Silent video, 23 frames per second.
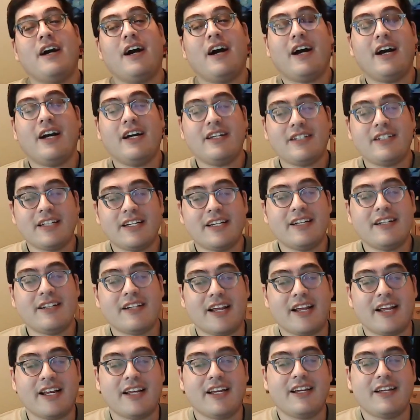I did
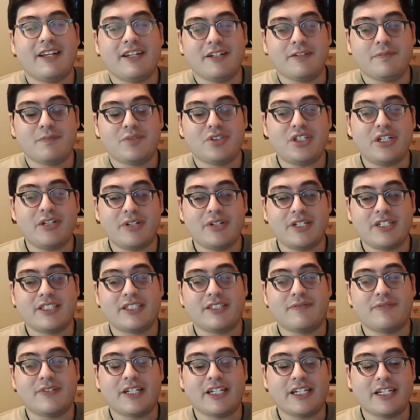a series
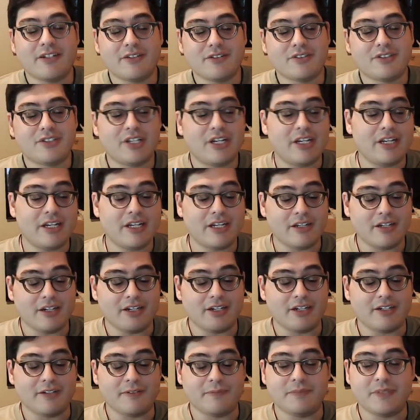of videos
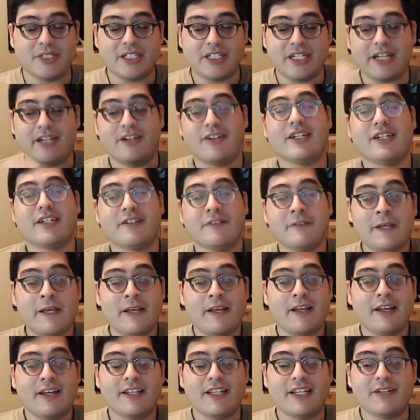detailing
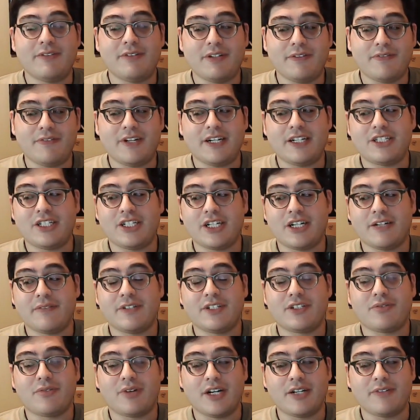the refinishing of
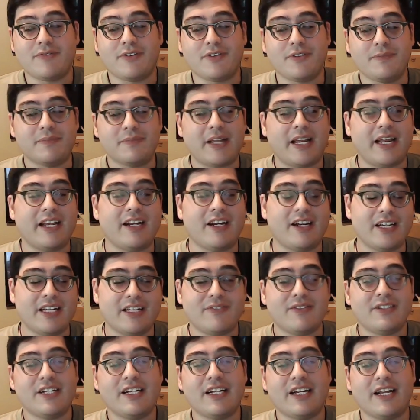this rifle, and I
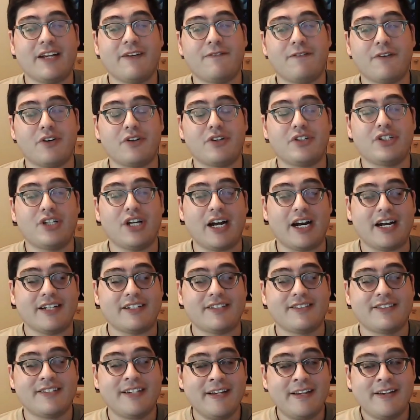even did a first
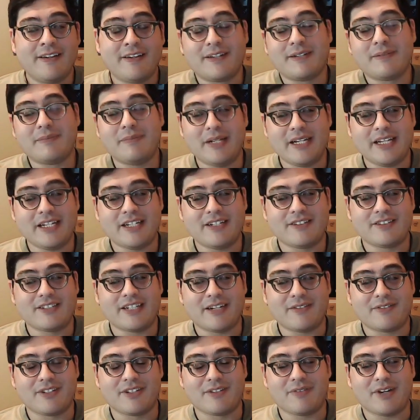shots many years
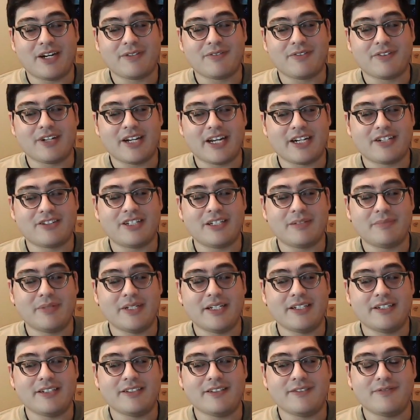after the rifle had actually
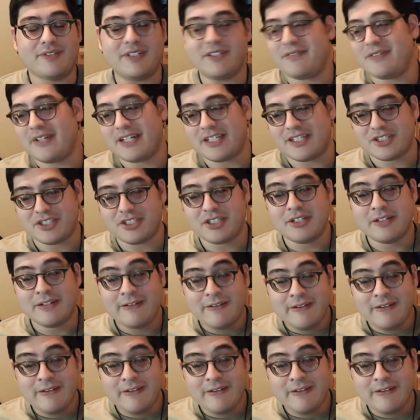been refinished.